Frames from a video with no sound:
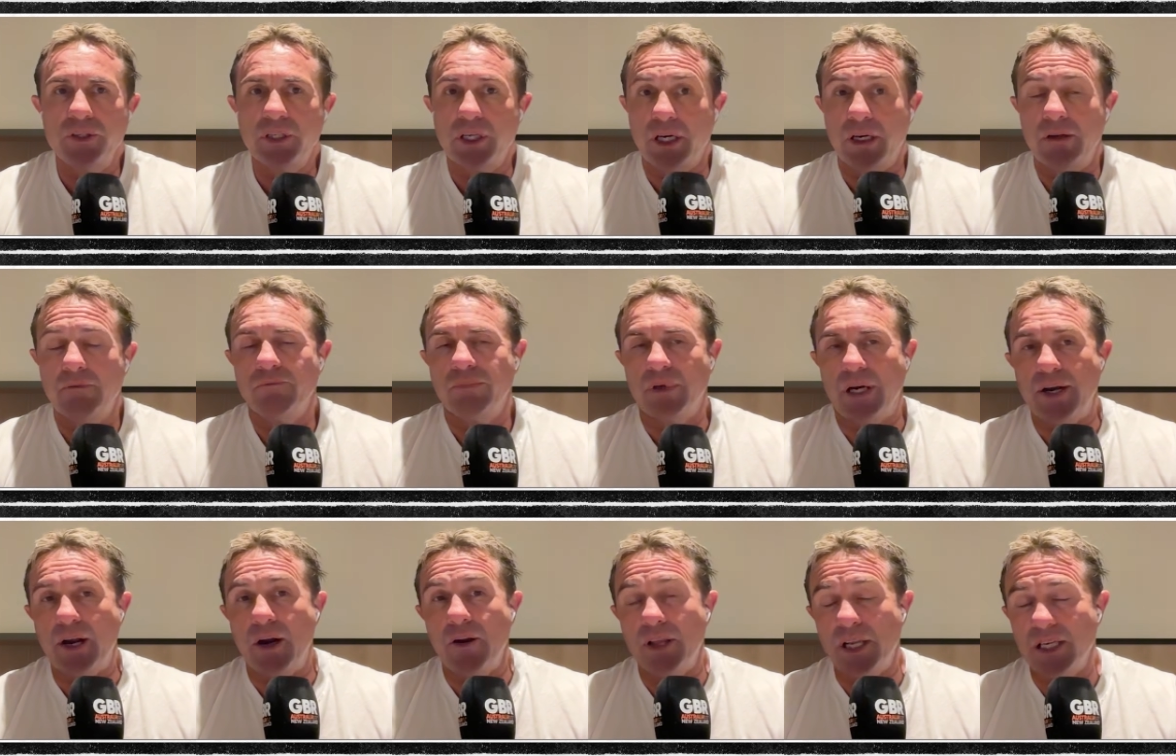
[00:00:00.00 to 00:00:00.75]
And I
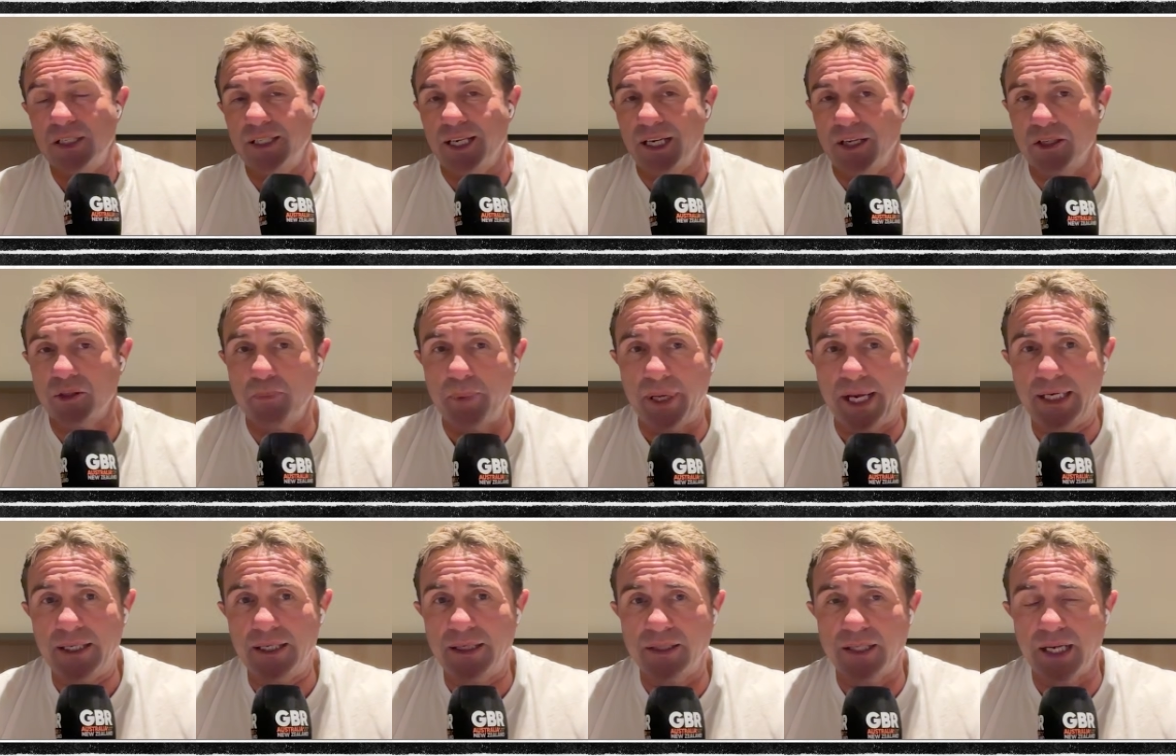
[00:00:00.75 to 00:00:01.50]
know that sounds
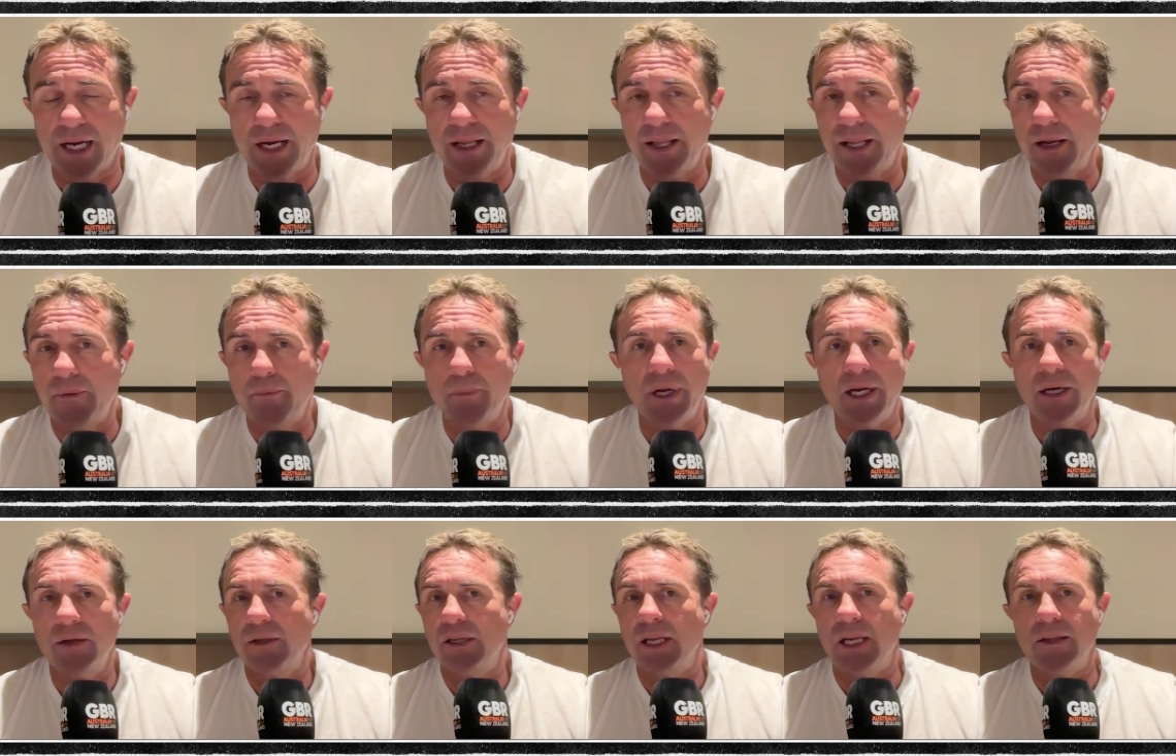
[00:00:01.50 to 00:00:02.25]
bad to say that,
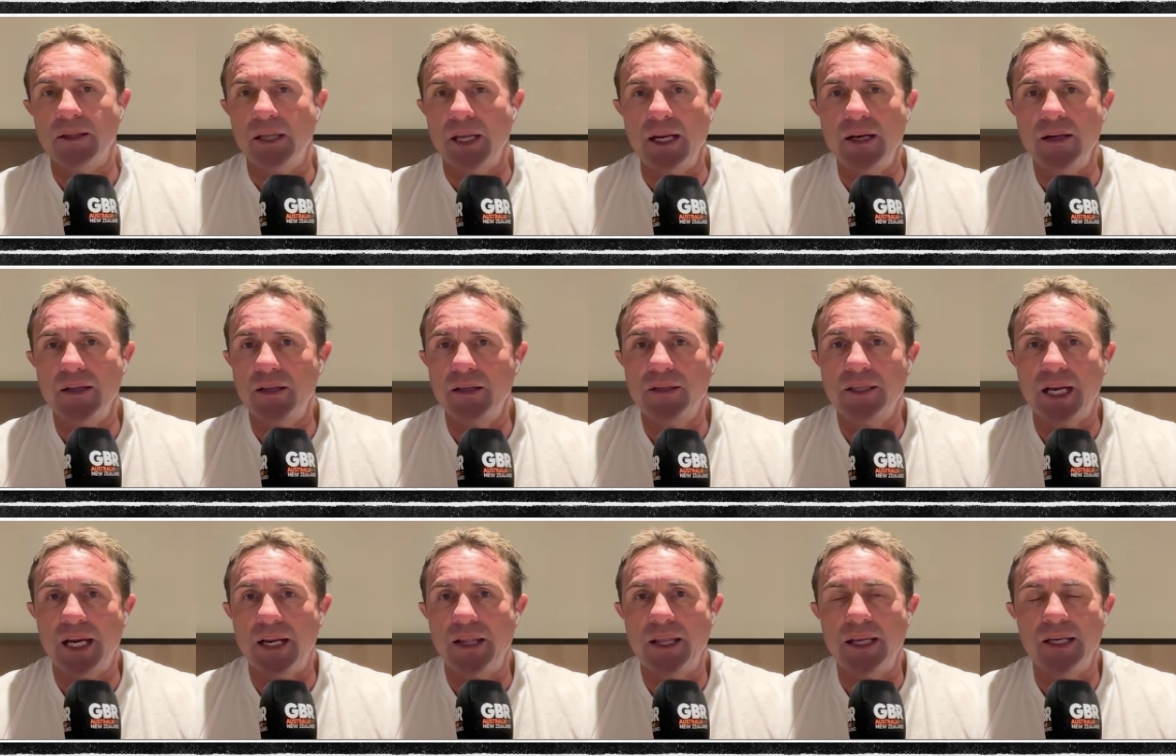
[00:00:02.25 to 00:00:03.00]
but at the end of the
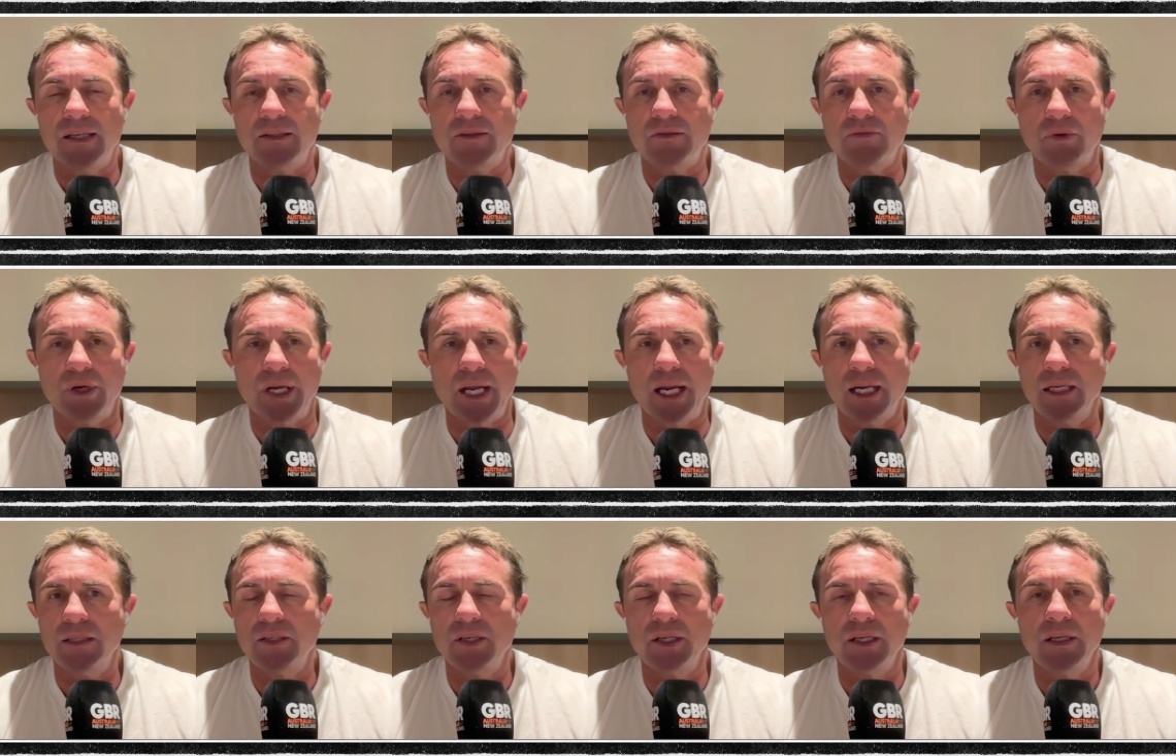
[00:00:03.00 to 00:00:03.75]
day, that's
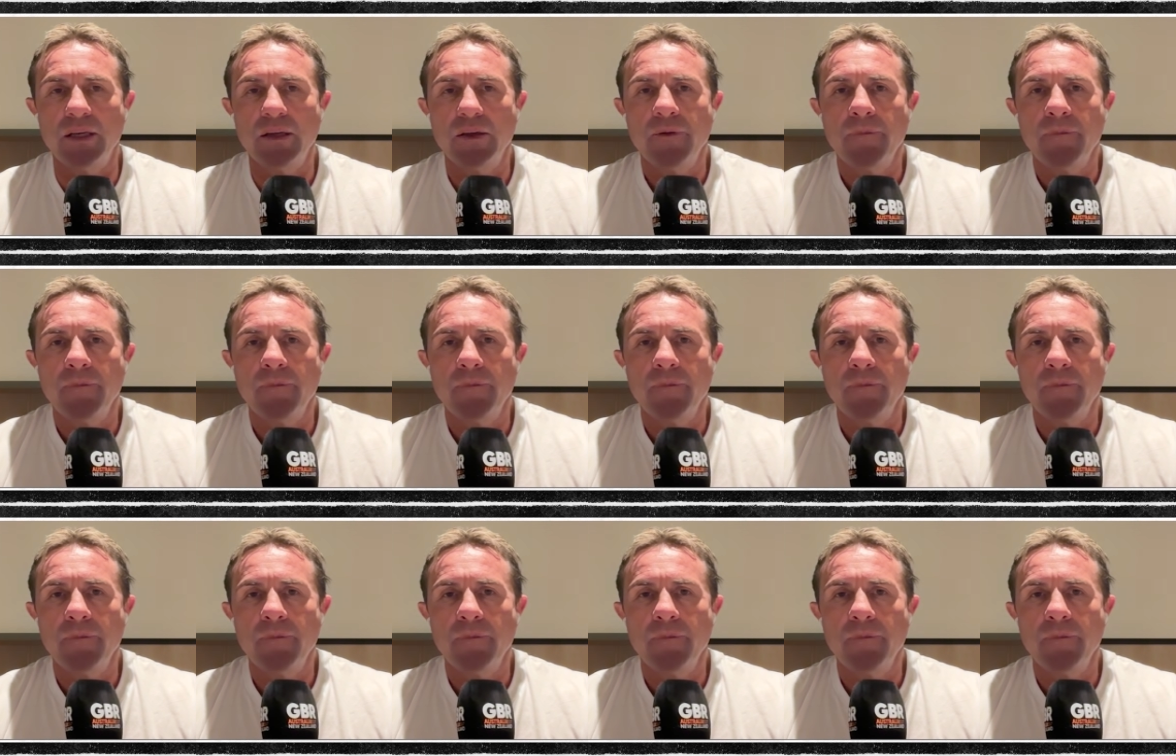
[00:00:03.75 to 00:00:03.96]
reality.